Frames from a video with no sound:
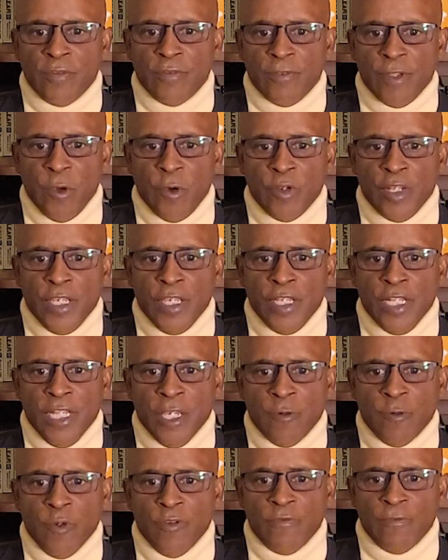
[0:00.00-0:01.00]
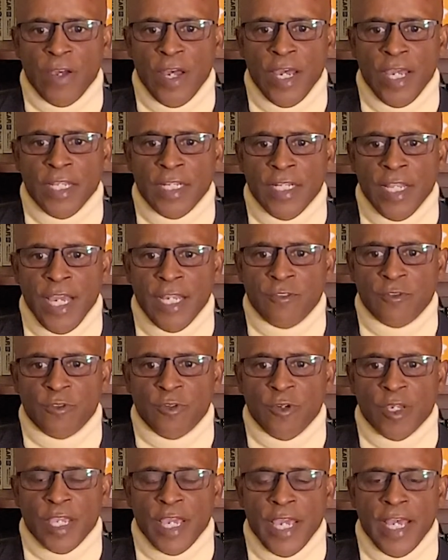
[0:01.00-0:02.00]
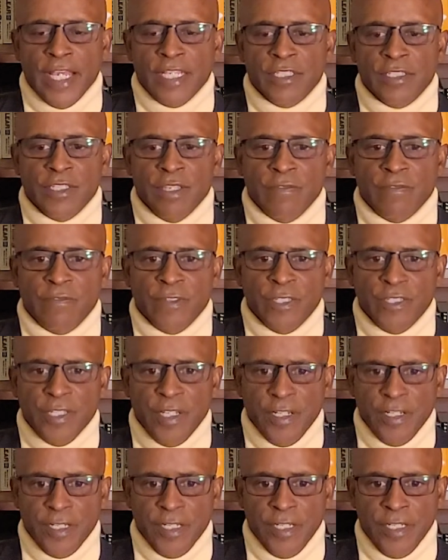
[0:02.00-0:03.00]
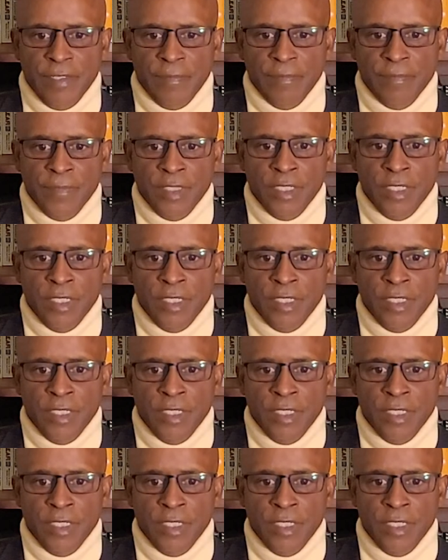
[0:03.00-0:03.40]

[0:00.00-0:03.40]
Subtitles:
floating liquefied natural gas facility.